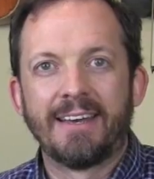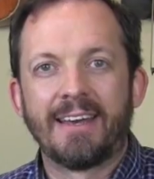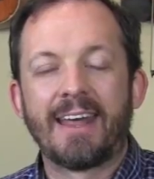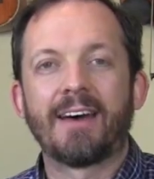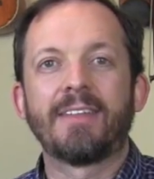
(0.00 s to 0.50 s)

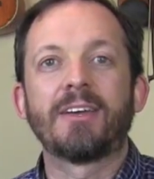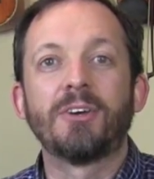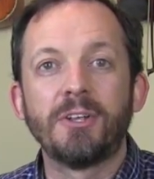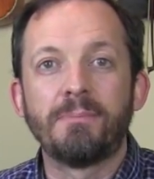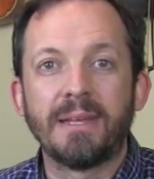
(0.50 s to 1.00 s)
and how they
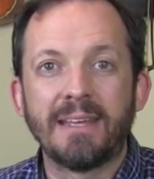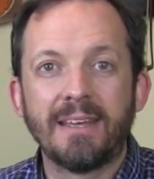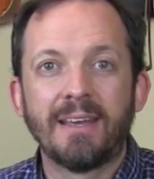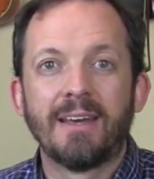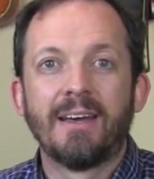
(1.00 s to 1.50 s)
could
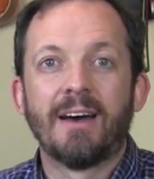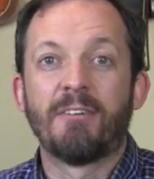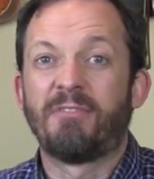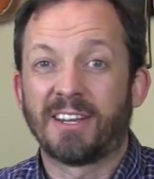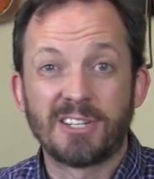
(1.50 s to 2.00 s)
be
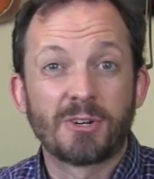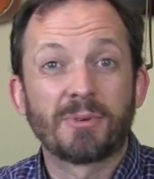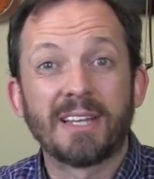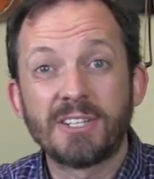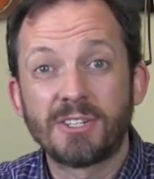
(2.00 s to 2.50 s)
affecting your
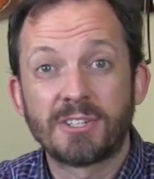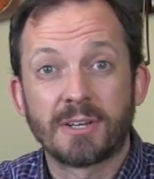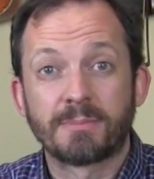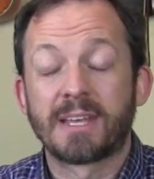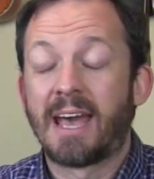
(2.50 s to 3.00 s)

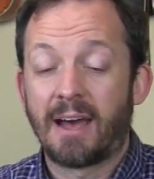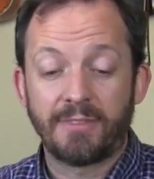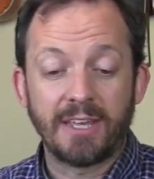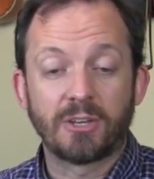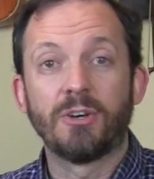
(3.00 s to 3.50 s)
relationships, how
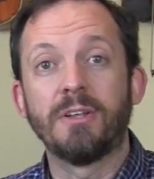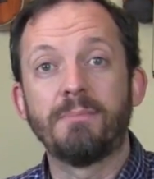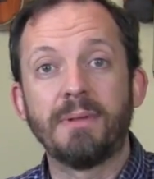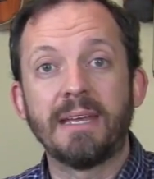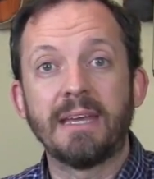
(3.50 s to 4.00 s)
they
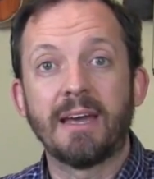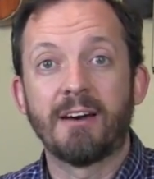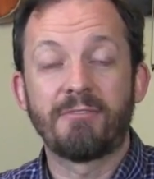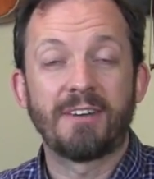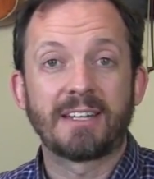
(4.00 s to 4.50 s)
could be
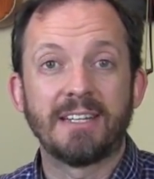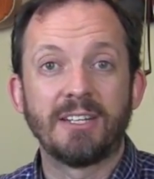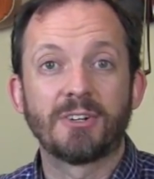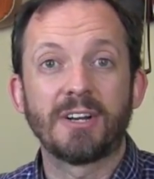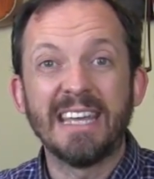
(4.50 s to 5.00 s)

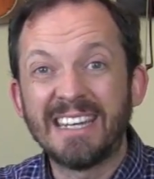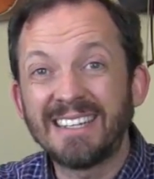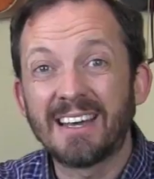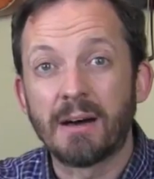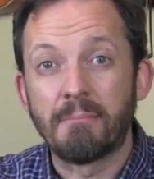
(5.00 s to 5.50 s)
affecting your
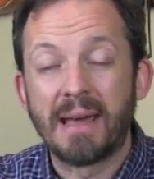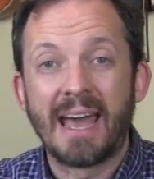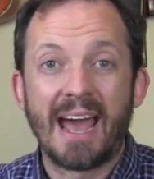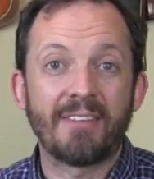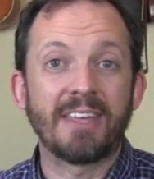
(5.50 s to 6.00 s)
income,
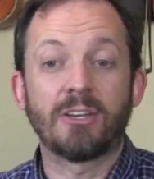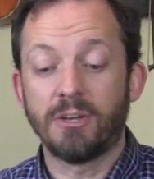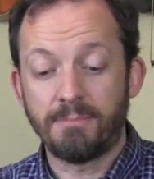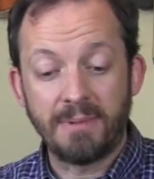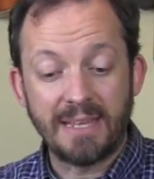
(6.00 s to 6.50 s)
how they
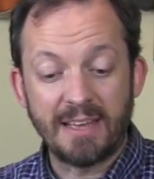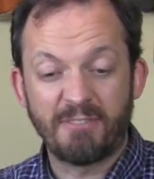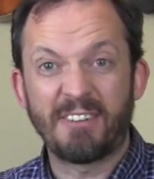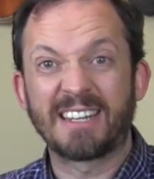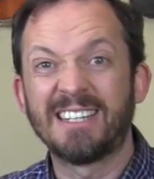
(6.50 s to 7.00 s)
could be
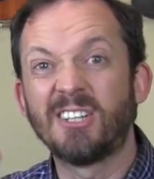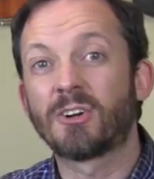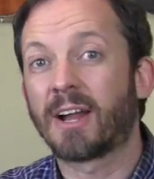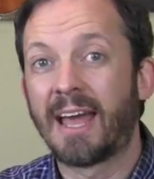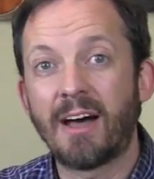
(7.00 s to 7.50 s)
affecting
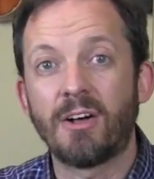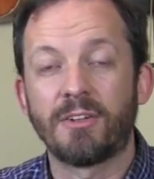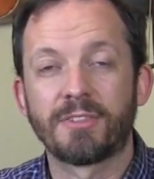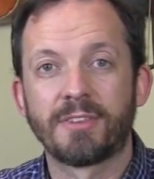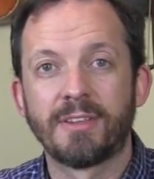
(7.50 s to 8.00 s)
your health.